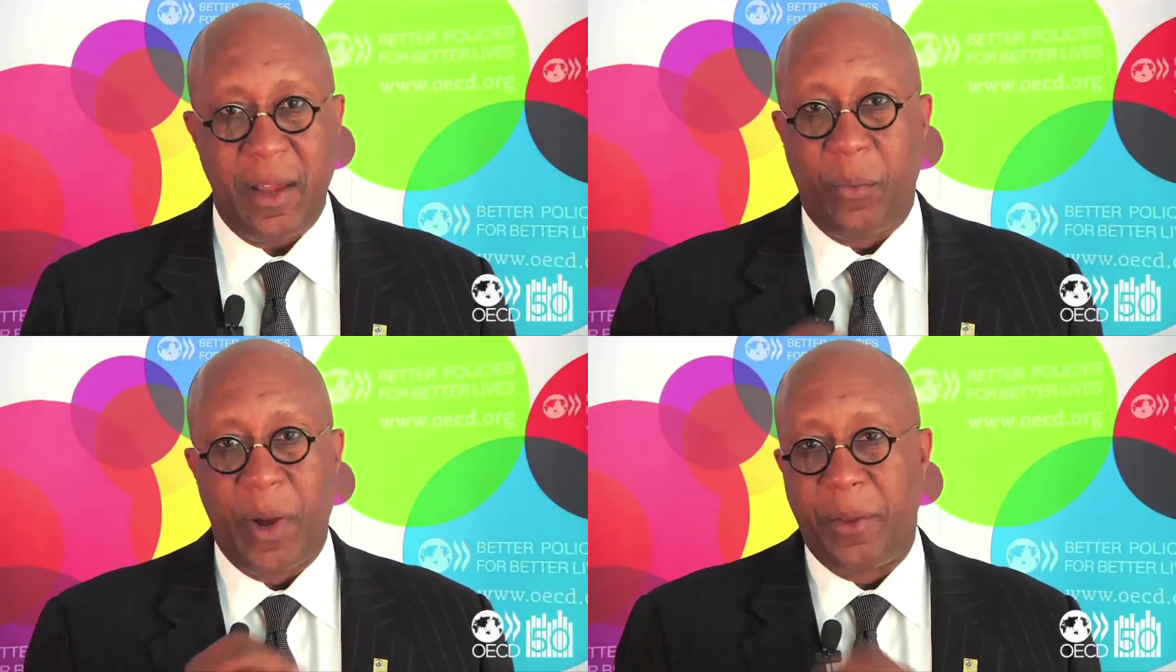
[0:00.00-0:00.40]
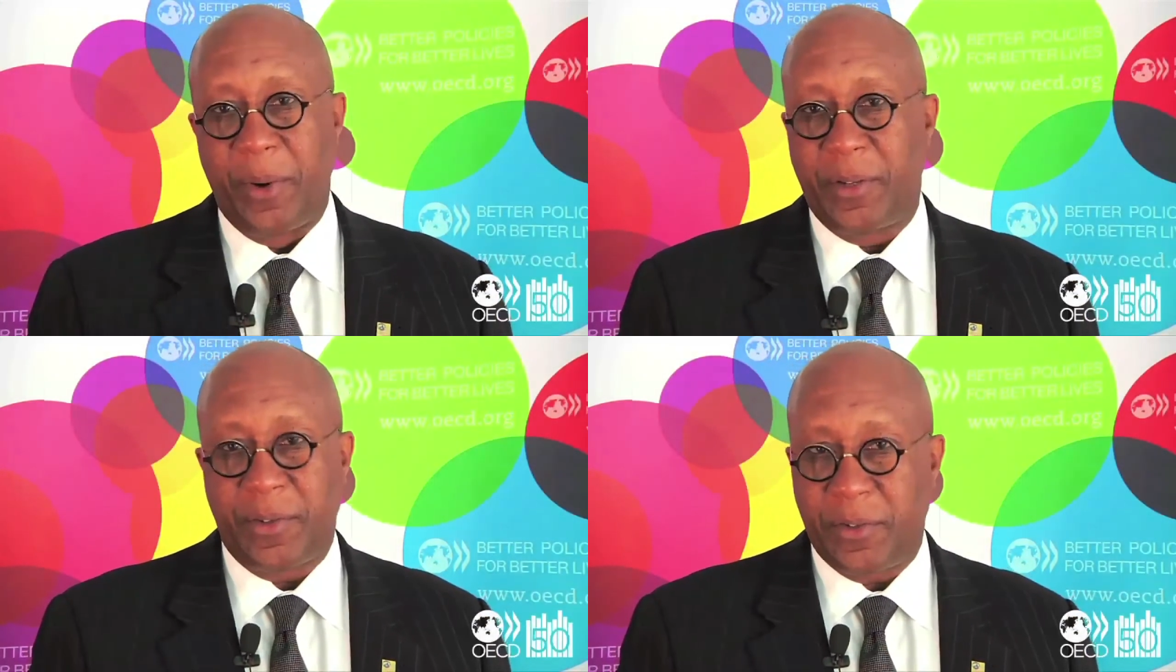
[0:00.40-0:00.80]
whether
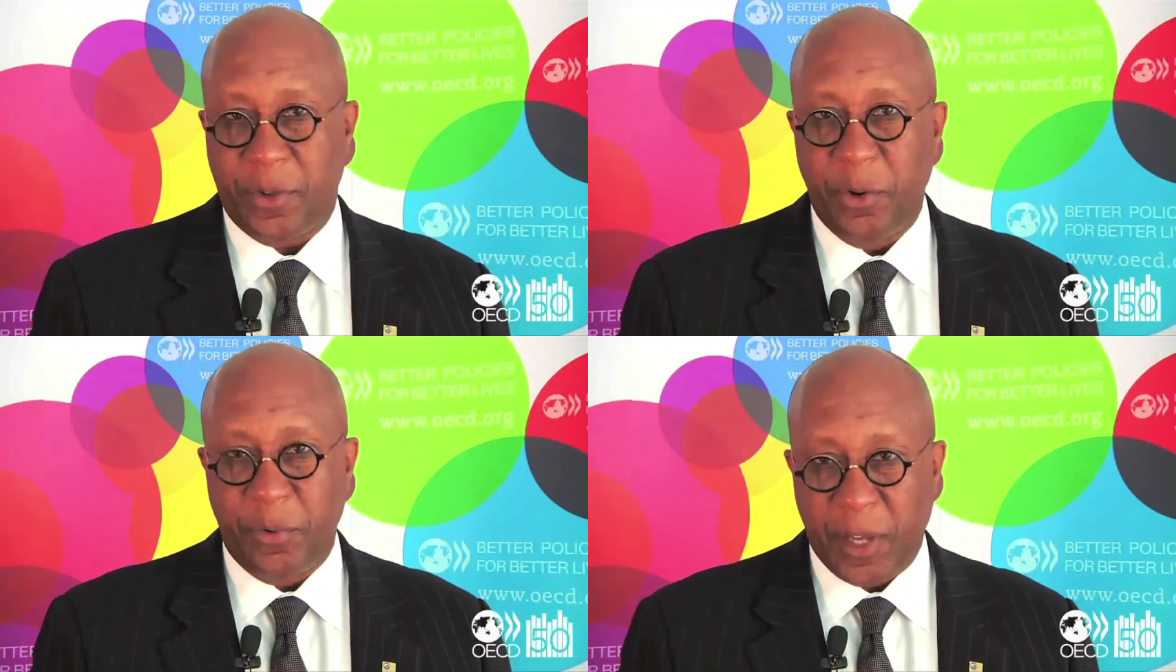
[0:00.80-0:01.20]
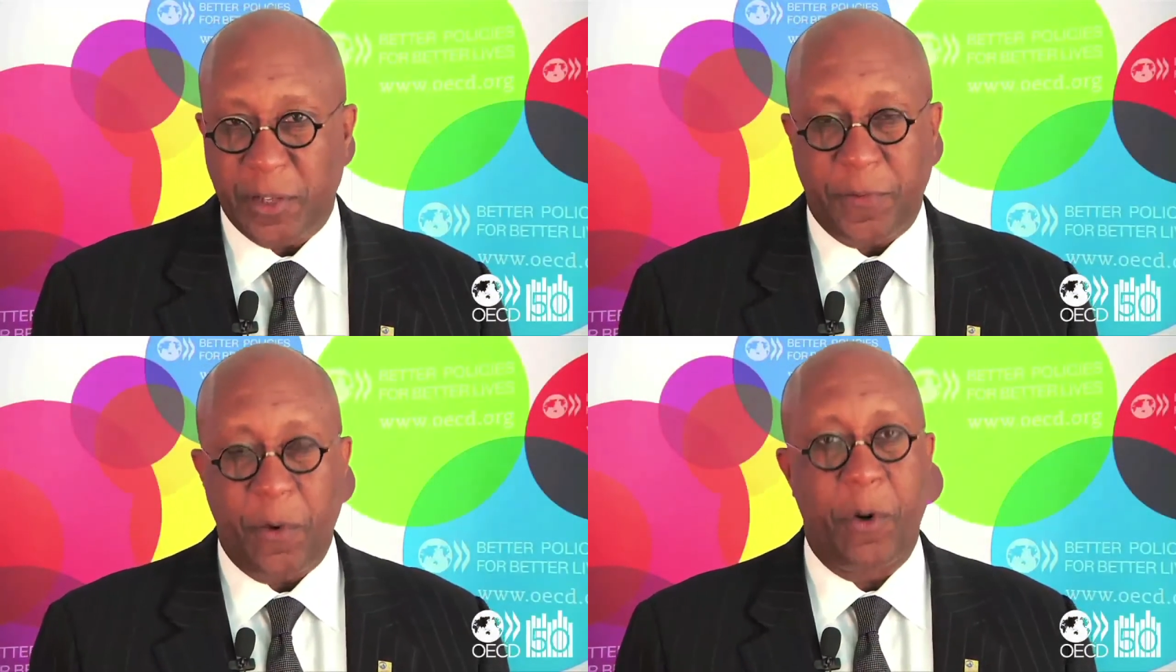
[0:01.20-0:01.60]
it's through
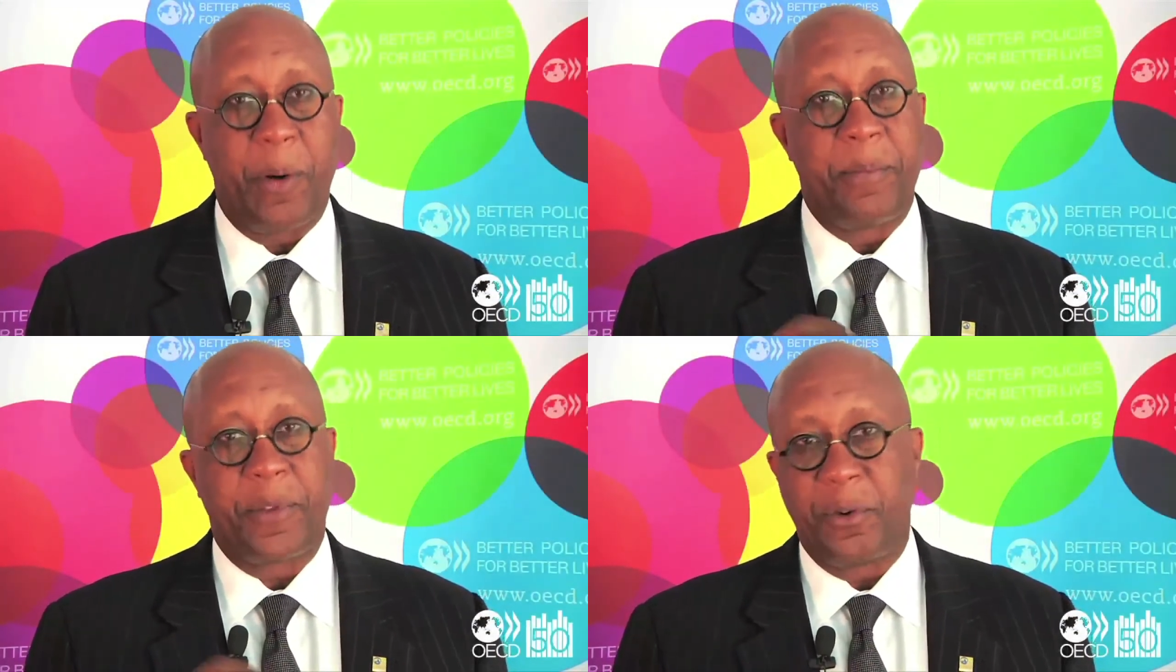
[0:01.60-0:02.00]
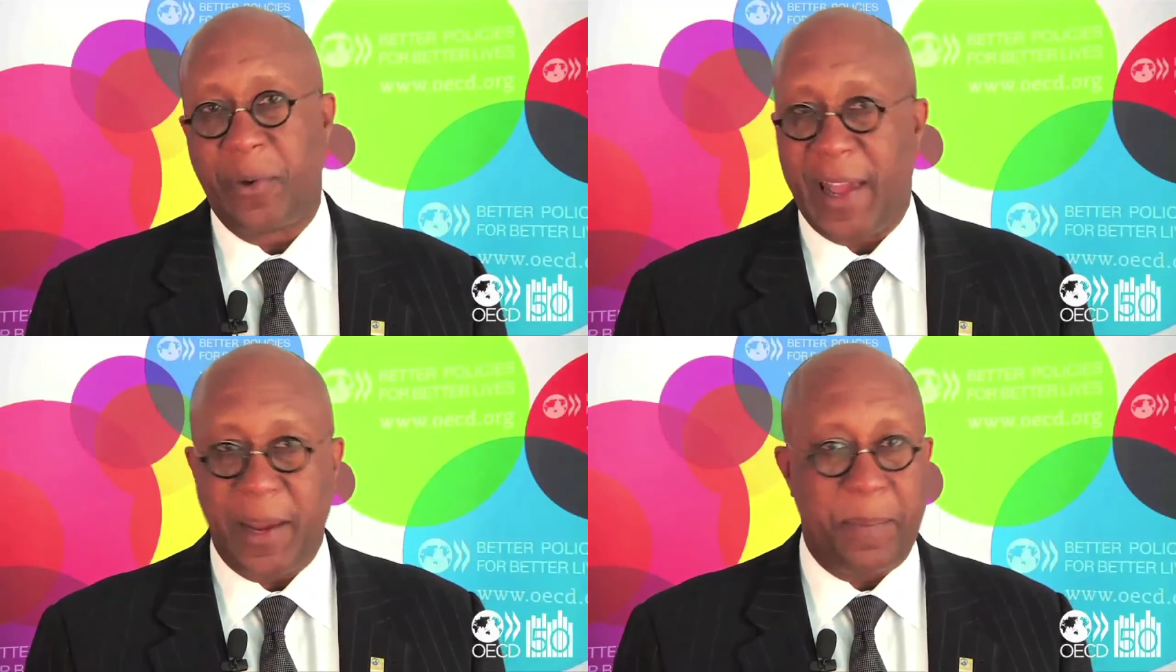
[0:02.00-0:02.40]
this forum, through
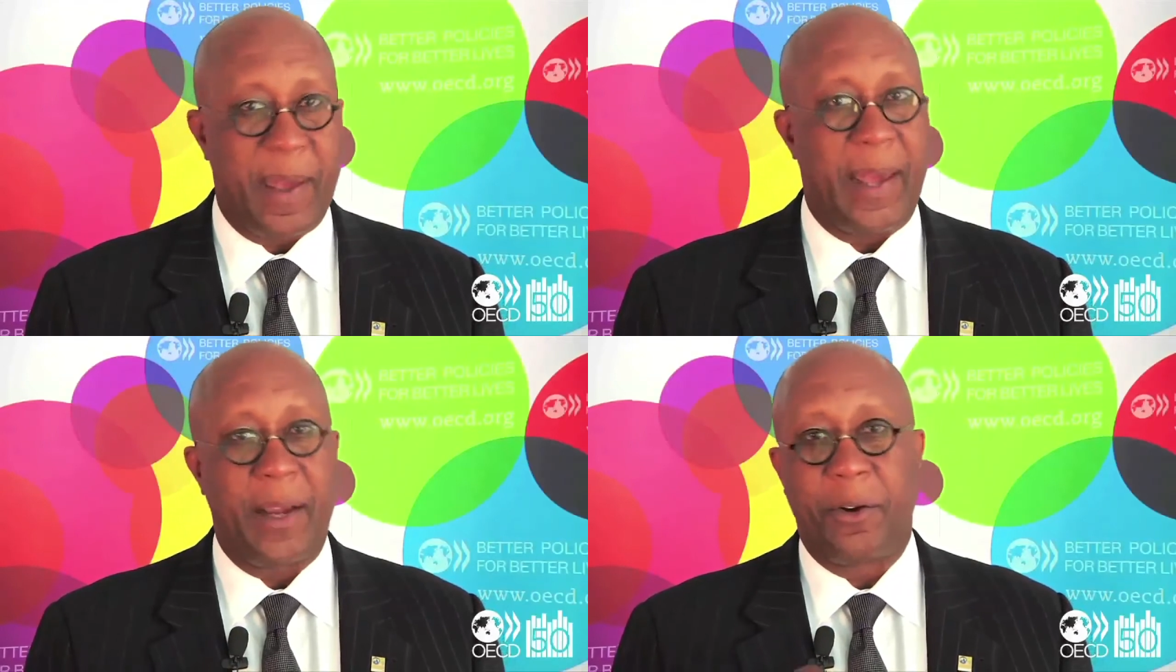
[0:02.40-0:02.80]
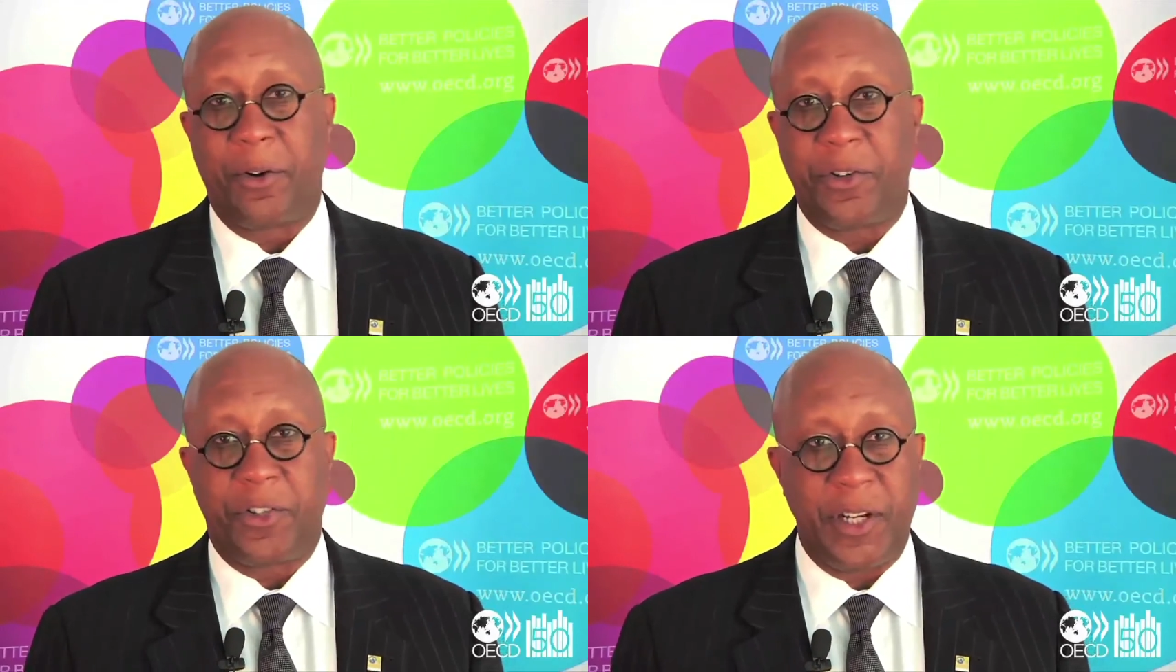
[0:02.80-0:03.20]
APEC, or
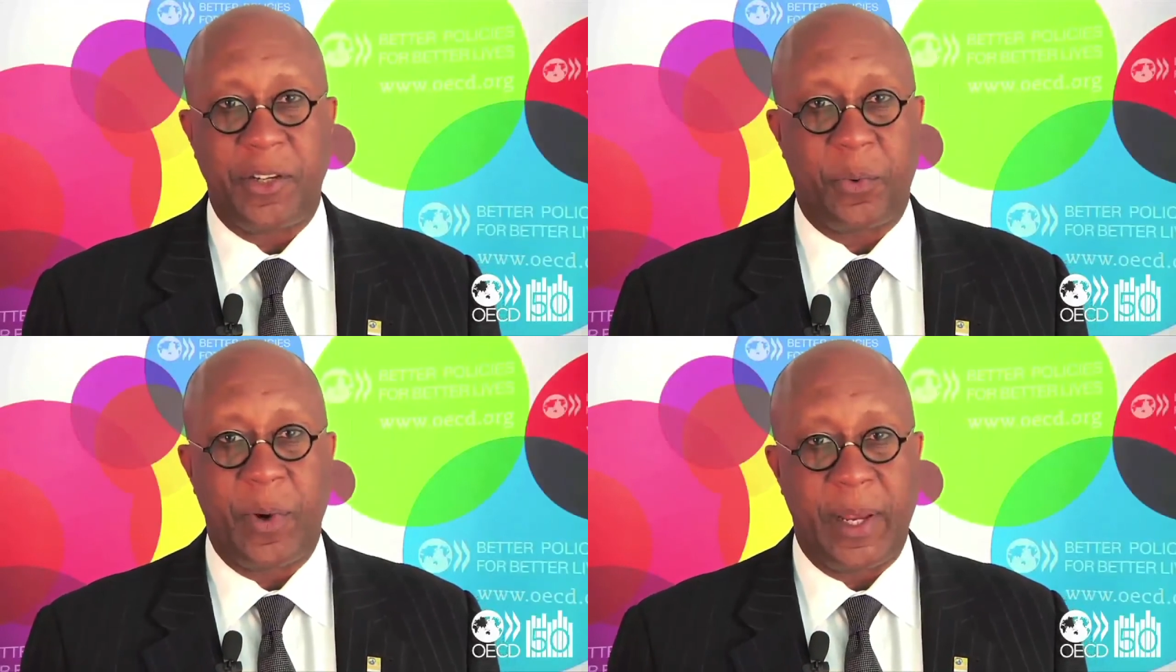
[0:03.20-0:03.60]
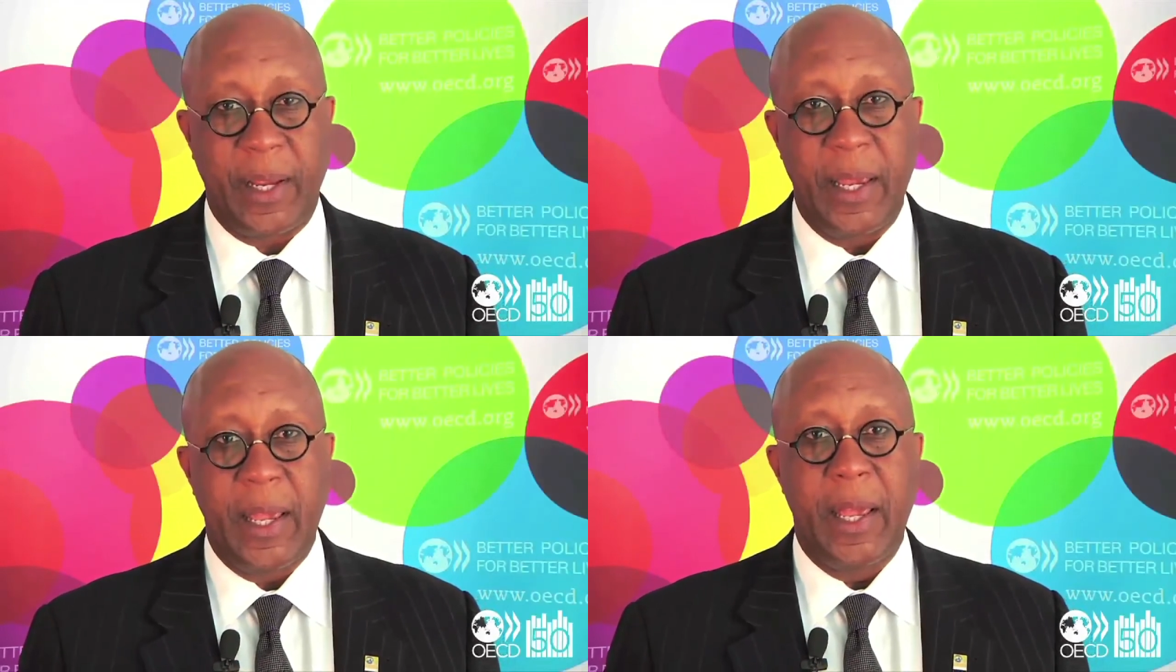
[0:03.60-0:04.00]
the G20,